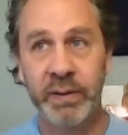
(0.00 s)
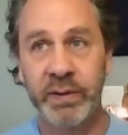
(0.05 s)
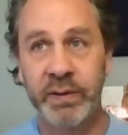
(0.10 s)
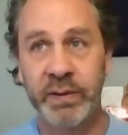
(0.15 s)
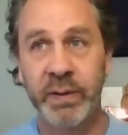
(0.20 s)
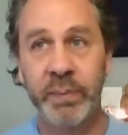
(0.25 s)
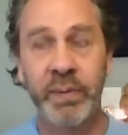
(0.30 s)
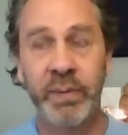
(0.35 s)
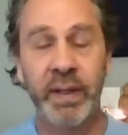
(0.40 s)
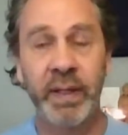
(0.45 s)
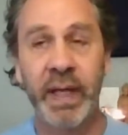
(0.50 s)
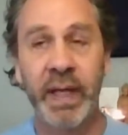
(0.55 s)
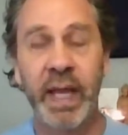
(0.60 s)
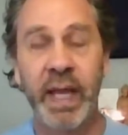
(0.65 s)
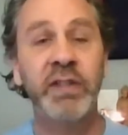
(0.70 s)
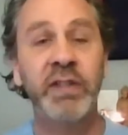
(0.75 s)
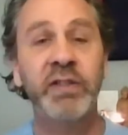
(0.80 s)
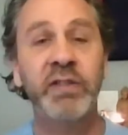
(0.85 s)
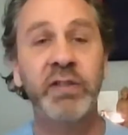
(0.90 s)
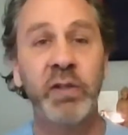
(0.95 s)
something
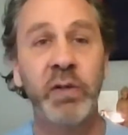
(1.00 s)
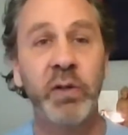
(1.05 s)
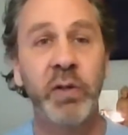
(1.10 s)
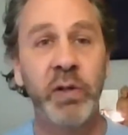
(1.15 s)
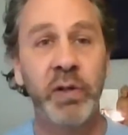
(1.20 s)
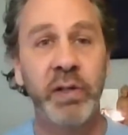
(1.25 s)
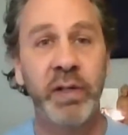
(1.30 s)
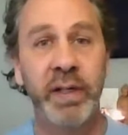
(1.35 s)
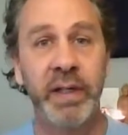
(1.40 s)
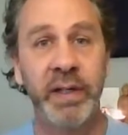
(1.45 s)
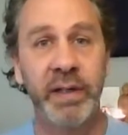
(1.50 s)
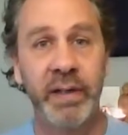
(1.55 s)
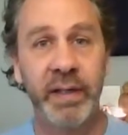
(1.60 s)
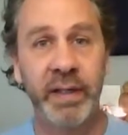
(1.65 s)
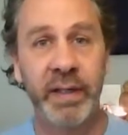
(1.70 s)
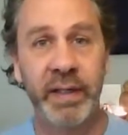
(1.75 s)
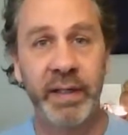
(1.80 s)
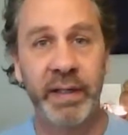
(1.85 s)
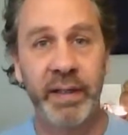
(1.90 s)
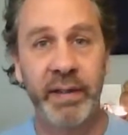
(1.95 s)

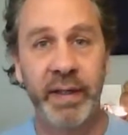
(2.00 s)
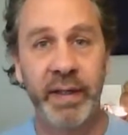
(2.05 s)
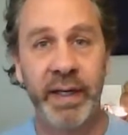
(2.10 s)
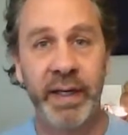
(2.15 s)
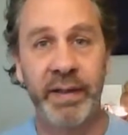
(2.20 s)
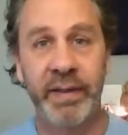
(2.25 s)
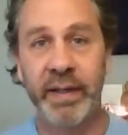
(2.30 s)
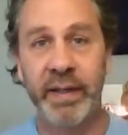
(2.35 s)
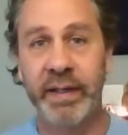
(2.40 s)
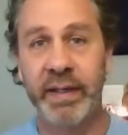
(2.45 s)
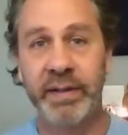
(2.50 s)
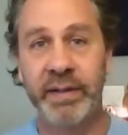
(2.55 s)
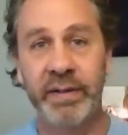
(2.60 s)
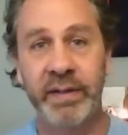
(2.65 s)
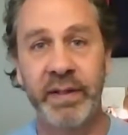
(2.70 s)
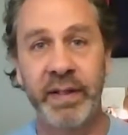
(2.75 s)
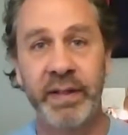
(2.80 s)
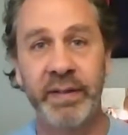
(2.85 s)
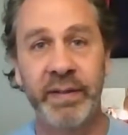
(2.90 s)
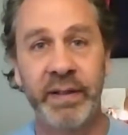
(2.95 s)
extraordinary. I think
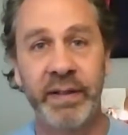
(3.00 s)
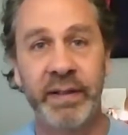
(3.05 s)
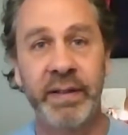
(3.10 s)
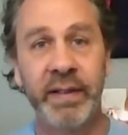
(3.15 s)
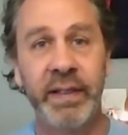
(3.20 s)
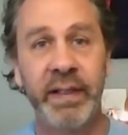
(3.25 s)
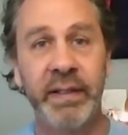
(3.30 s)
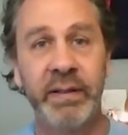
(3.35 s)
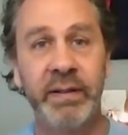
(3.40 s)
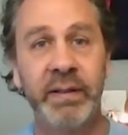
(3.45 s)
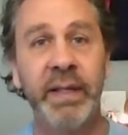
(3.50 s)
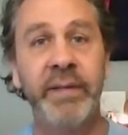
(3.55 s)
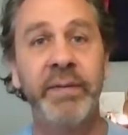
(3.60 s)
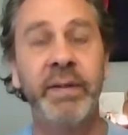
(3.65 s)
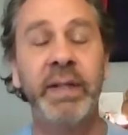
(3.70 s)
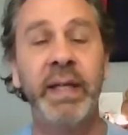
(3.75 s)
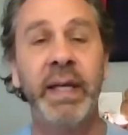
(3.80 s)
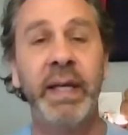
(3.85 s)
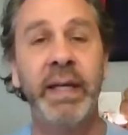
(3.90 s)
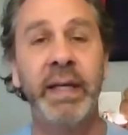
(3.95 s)
yesterday I said,
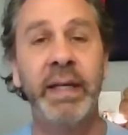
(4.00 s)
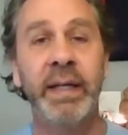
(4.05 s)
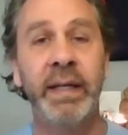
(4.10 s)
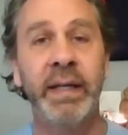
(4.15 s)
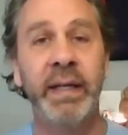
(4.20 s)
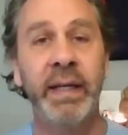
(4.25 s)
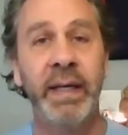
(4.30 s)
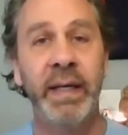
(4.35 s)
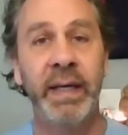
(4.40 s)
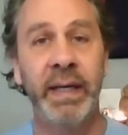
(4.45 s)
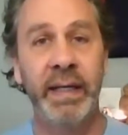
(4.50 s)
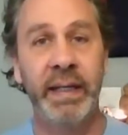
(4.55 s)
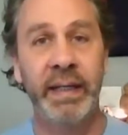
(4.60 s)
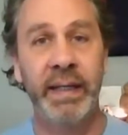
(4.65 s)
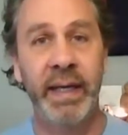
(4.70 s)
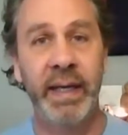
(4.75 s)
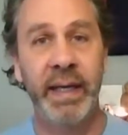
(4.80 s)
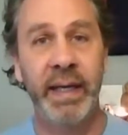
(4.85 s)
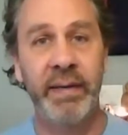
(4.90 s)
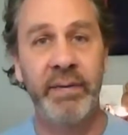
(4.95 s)
levitating in a
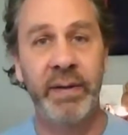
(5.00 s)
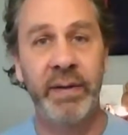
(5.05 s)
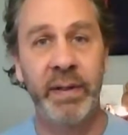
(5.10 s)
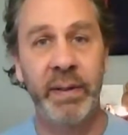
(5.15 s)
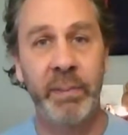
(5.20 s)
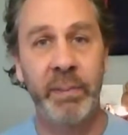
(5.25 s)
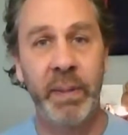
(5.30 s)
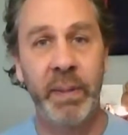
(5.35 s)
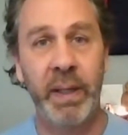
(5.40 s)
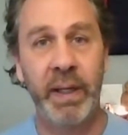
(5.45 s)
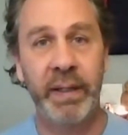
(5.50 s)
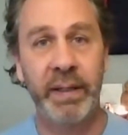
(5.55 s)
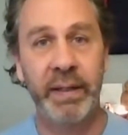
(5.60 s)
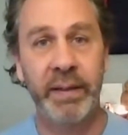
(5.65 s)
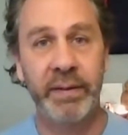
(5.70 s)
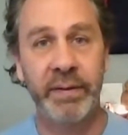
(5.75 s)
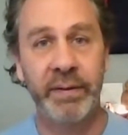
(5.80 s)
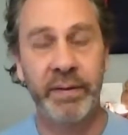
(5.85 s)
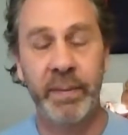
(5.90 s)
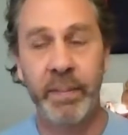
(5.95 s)
cave in the
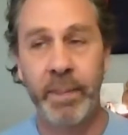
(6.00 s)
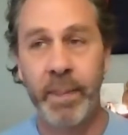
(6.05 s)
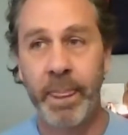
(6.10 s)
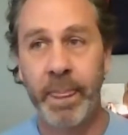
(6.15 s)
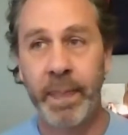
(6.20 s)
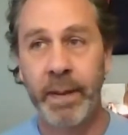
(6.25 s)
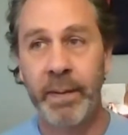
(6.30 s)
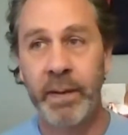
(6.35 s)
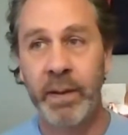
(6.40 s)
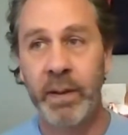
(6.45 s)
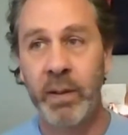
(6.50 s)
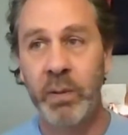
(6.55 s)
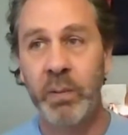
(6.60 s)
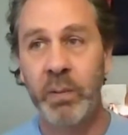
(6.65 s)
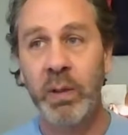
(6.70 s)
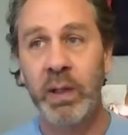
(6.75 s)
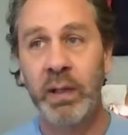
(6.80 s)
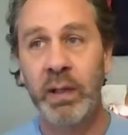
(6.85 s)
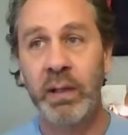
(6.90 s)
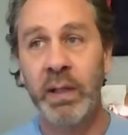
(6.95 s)
Himalayas.
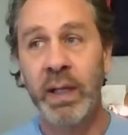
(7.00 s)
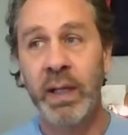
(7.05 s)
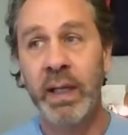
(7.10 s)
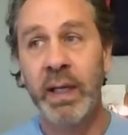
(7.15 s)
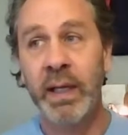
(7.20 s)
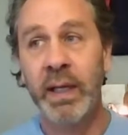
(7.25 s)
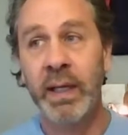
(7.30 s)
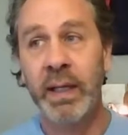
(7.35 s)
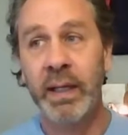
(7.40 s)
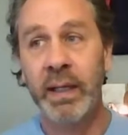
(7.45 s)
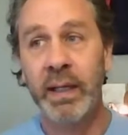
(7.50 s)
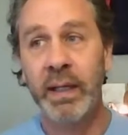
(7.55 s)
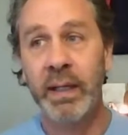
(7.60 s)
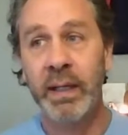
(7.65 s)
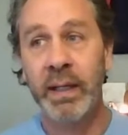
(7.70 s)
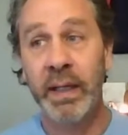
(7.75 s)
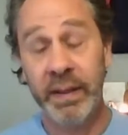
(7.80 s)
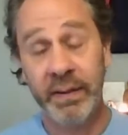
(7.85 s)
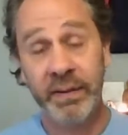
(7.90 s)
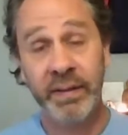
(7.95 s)
Well,
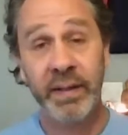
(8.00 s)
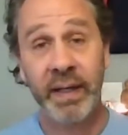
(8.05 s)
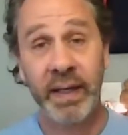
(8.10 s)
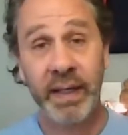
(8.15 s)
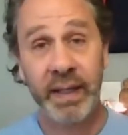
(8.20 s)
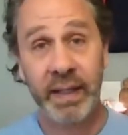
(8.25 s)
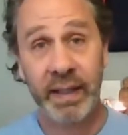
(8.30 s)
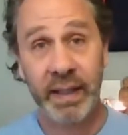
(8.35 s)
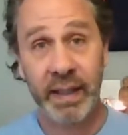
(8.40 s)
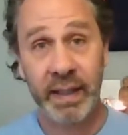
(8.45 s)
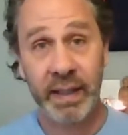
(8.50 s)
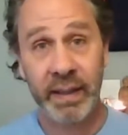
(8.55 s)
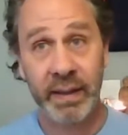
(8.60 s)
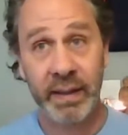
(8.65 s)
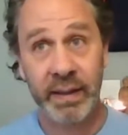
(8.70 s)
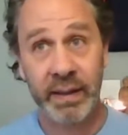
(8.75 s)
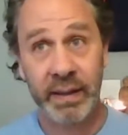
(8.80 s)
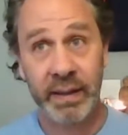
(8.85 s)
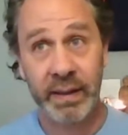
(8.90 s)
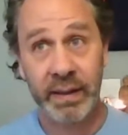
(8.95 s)
insight
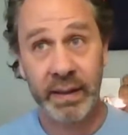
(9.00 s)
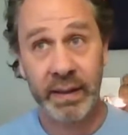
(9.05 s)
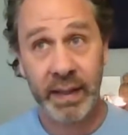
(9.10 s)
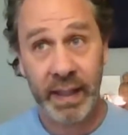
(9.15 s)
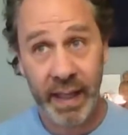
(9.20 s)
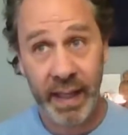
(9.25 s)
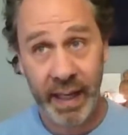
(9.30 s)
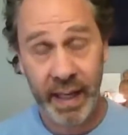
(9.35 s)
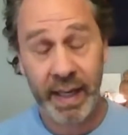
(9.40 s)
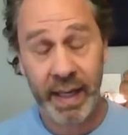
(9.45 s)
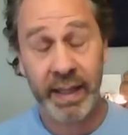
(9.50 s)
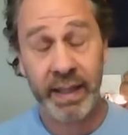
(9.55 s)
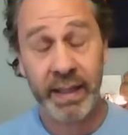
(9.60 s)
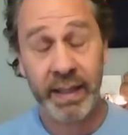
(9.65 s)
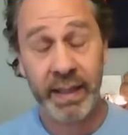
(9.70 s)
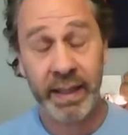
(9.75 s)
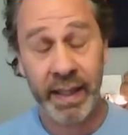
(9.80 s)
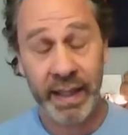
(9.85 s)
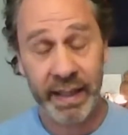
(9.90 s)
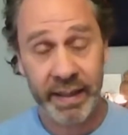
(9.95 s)

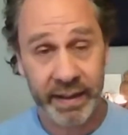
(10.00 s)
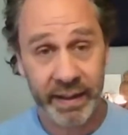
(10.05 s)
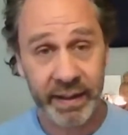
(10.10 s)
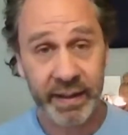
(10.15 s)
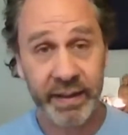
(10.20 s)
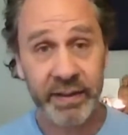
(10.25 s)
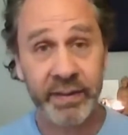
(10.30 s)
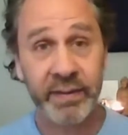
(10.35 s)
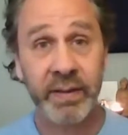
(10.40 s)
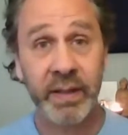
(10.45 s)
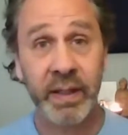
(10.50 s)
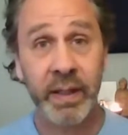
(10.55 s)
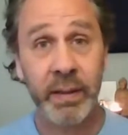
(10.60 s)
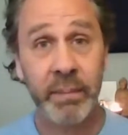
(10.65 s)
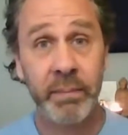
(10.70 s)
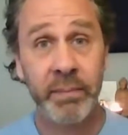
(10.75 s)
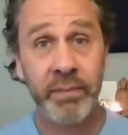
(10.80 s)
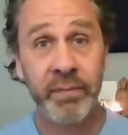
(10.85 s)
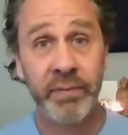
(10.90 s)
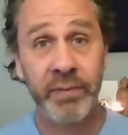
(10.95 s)
can and does
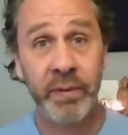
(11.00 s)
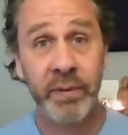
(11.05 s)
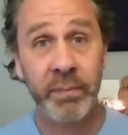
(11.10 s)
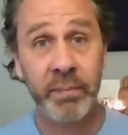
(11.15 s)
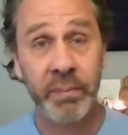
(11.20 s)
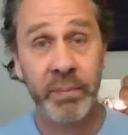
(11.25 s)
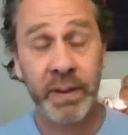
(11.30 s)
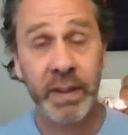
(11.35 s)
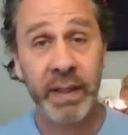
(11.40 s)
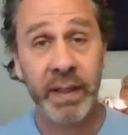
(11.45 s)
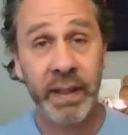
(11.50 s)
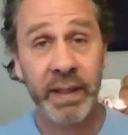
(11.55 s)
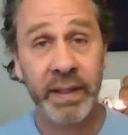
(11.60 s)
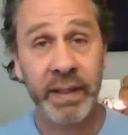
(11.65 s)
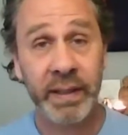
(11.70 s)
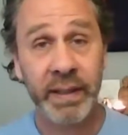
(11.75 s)
come from being on